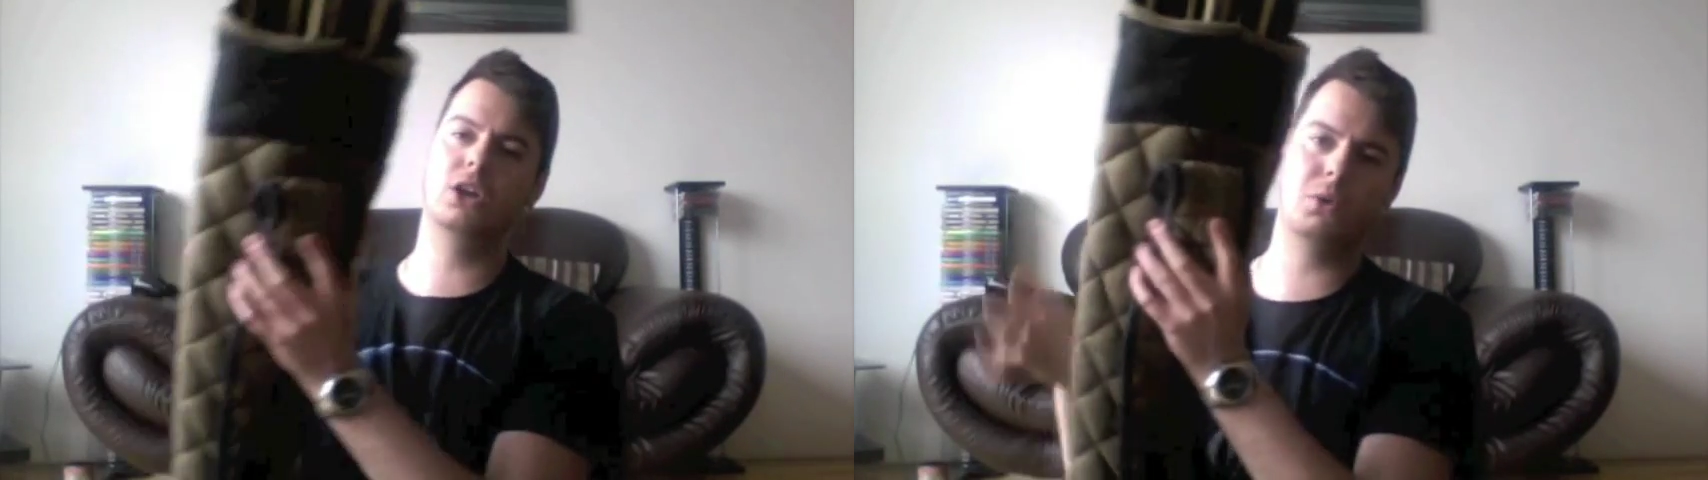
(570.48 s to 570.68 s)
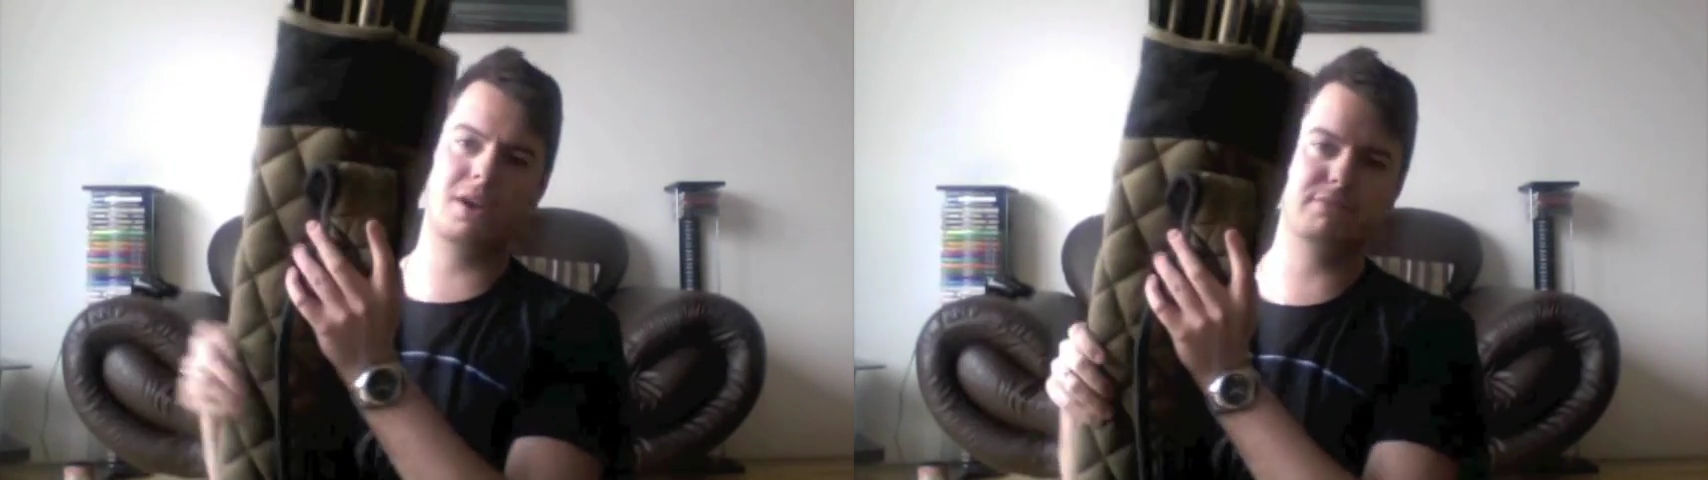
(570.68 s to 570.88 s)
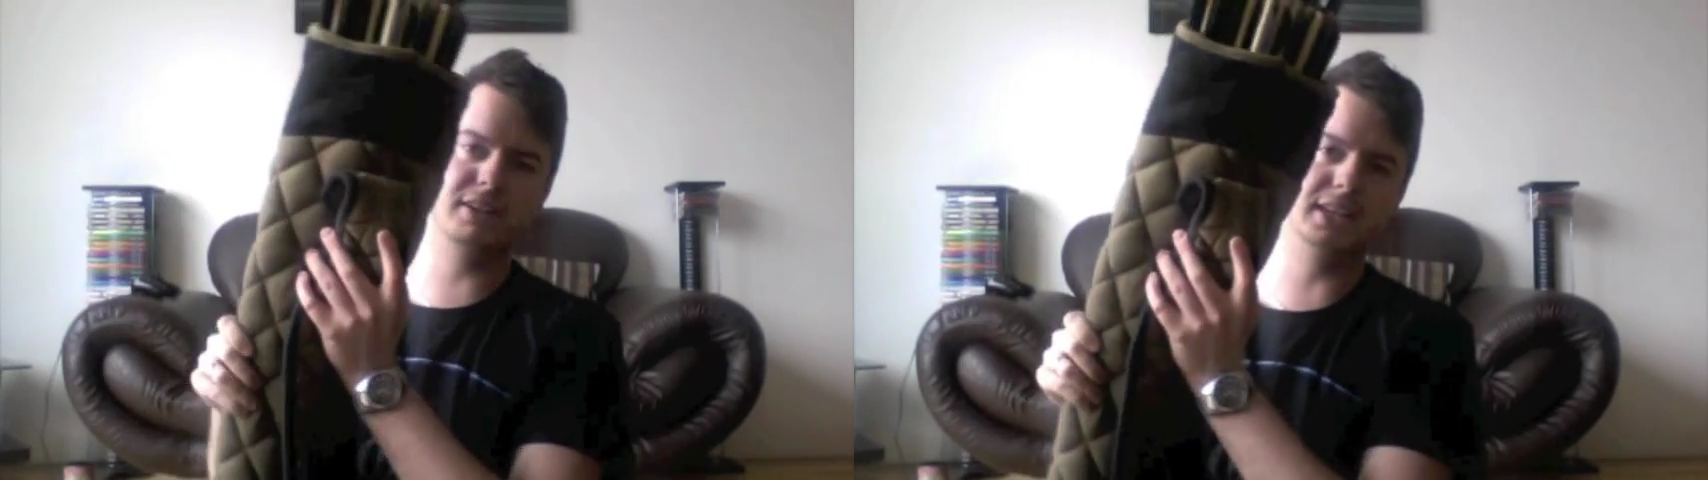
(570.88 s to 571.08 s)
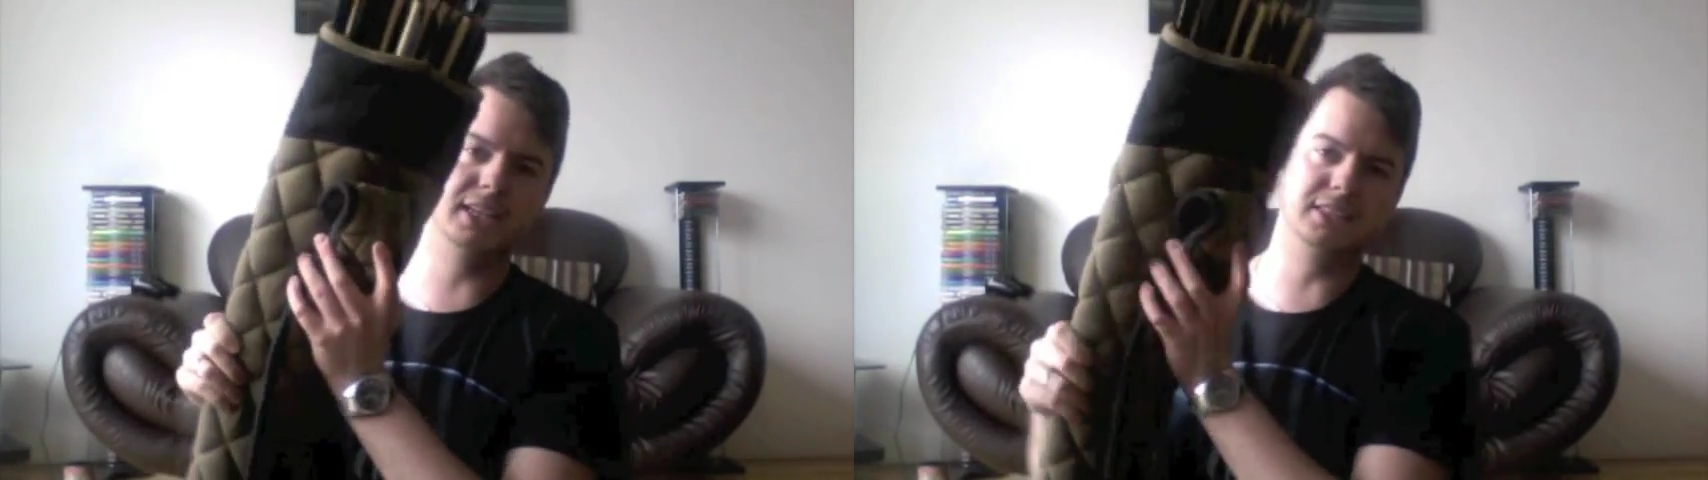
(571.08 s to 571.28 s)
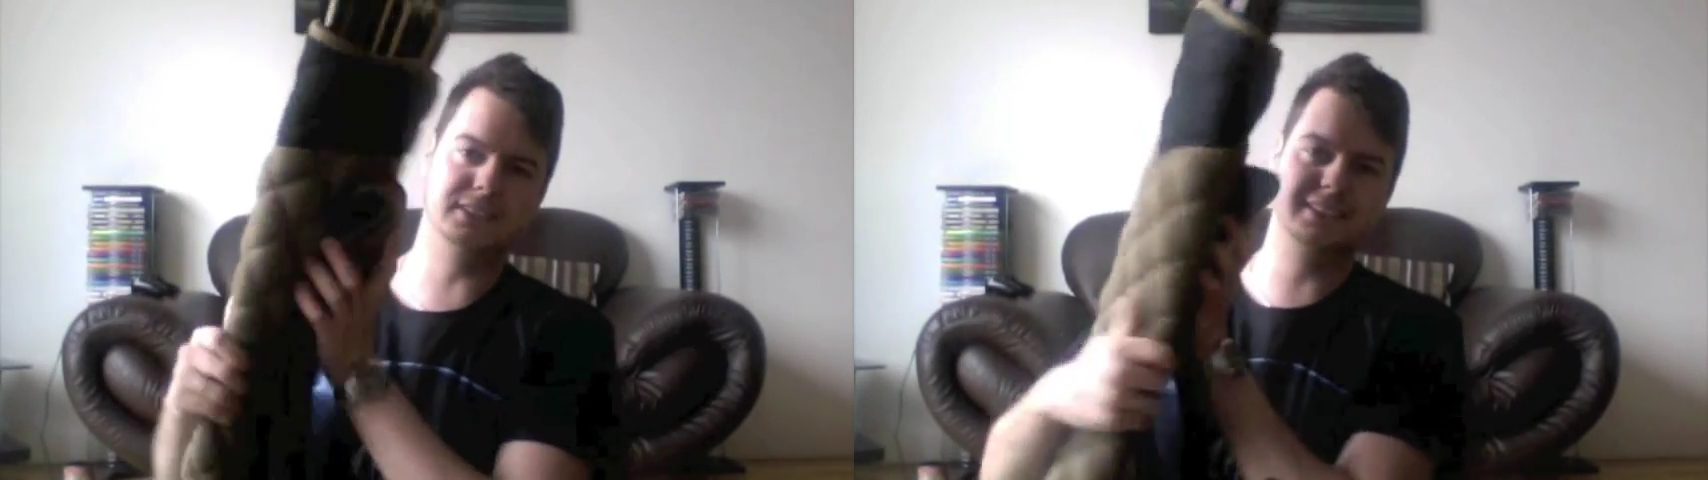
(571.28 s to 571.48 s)

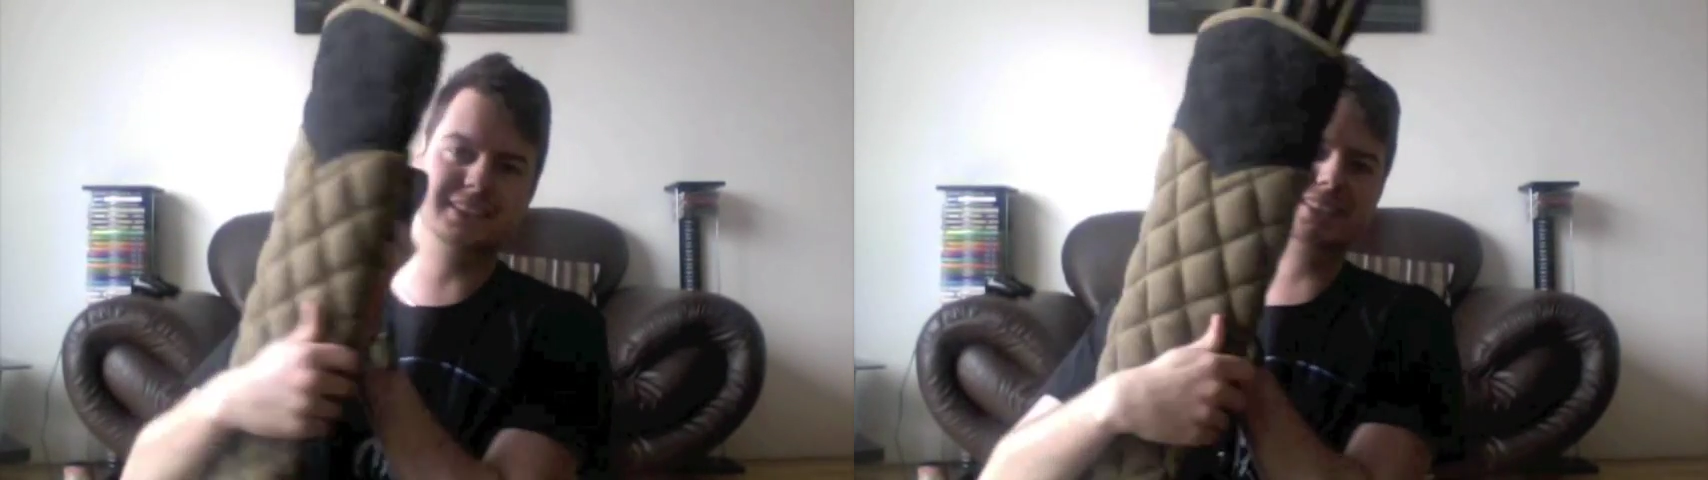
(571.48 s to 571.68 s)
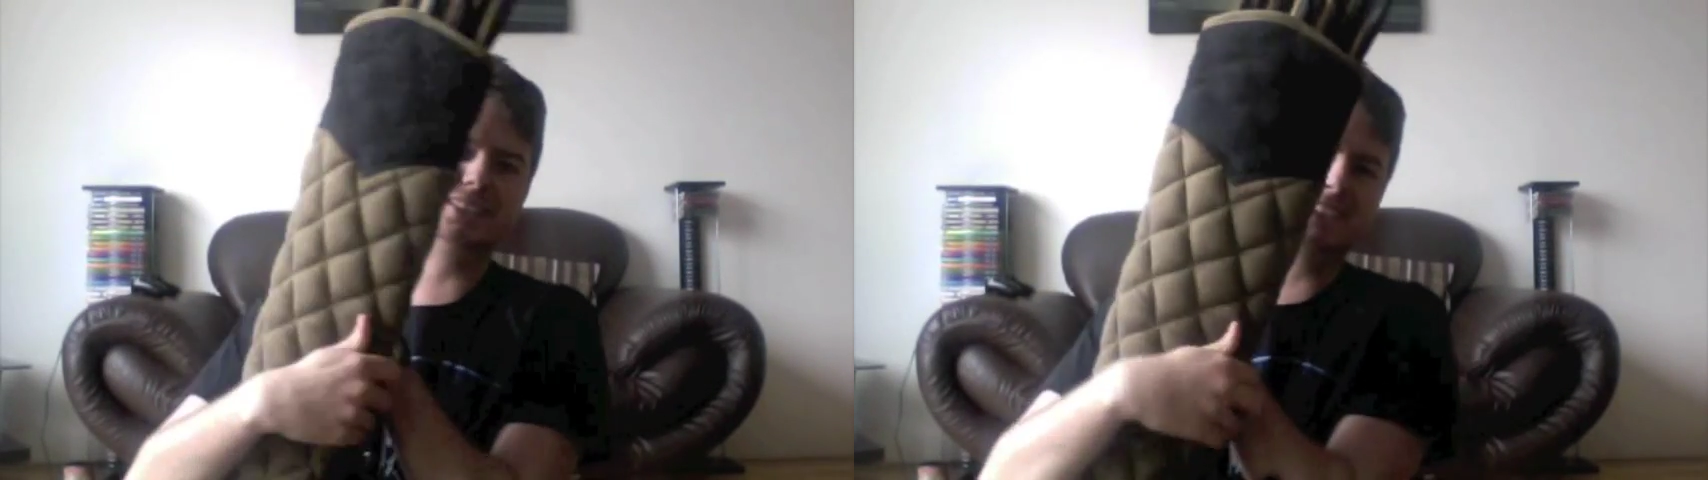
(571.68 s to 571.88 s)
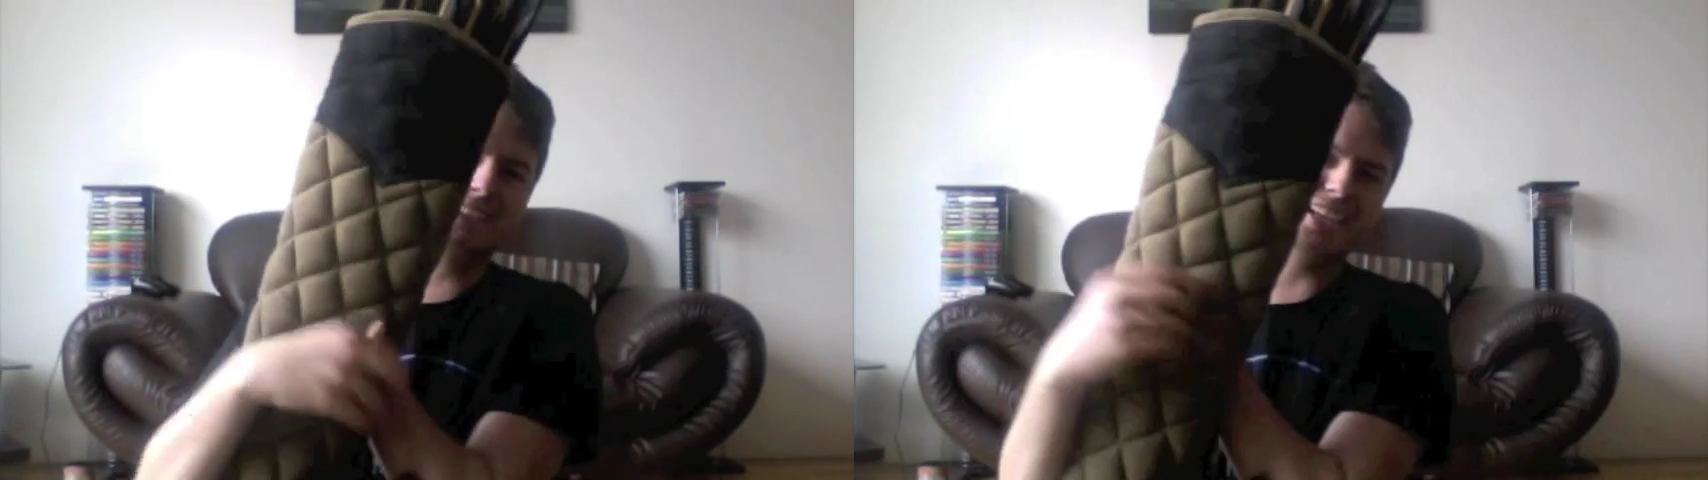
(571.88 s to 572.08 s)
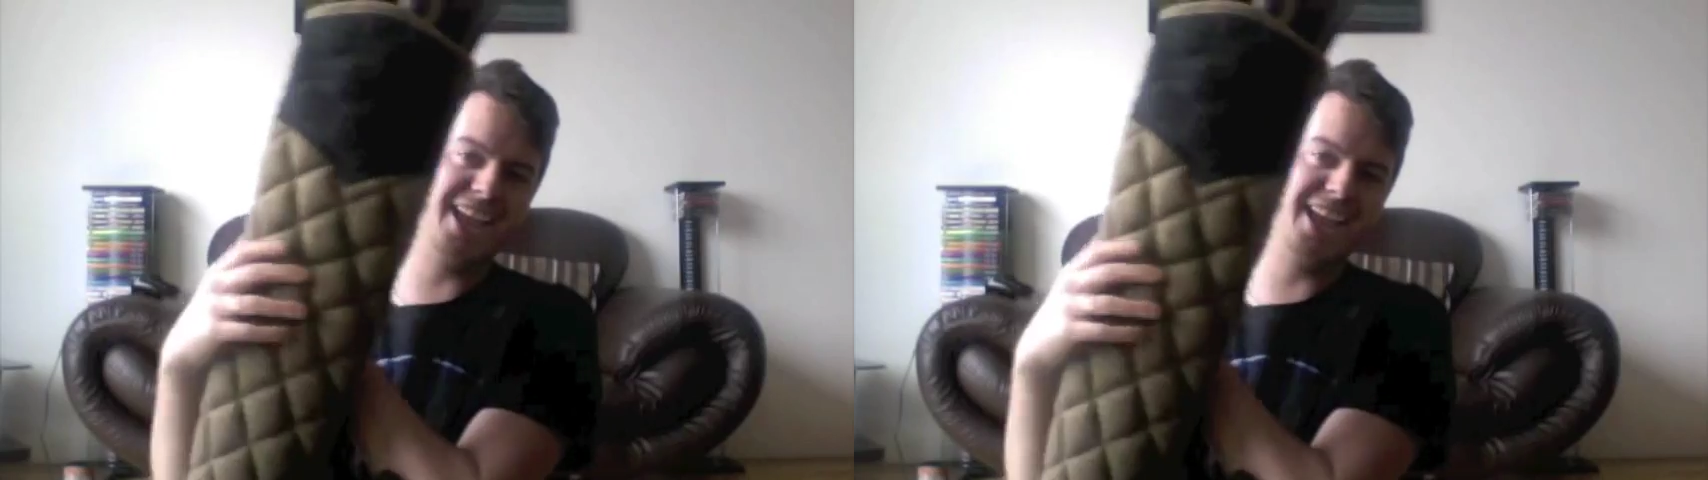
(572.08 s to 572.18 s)
quiver. It's